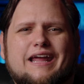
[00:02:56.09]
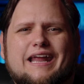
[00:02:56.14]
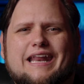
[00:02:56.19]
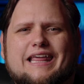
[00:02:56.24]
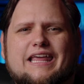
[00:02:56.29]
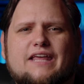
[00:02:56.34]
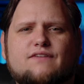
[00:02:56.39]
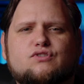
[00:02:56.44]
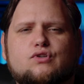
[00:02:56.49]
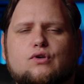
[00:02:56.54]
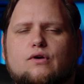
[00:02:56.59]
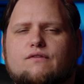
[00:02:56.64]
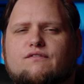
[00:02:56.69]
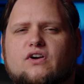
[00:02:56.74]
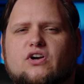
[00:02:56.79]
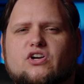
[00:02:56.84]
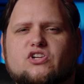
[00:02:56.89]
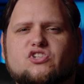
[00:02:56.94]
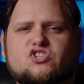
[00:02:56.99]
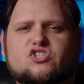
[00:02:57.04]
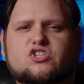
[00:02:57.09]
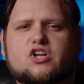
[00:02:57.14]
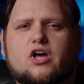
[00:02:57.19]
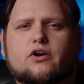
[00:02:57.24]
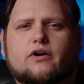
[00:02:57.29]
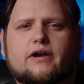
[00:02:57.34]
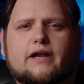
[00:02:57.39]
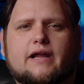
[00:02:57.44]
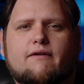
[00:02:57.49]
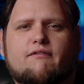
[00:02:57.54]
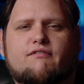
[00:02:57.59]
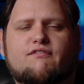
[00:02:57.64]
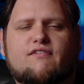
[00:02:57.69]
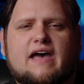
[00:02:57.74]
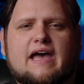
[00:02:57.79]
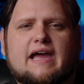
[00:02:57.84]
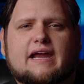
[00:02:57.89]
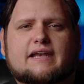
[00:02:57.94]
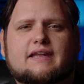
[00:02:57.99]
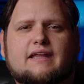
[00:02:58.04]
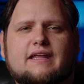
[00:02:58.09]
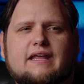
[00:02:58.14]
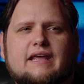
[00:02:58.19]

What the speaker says: It gives you a very stuttering effect,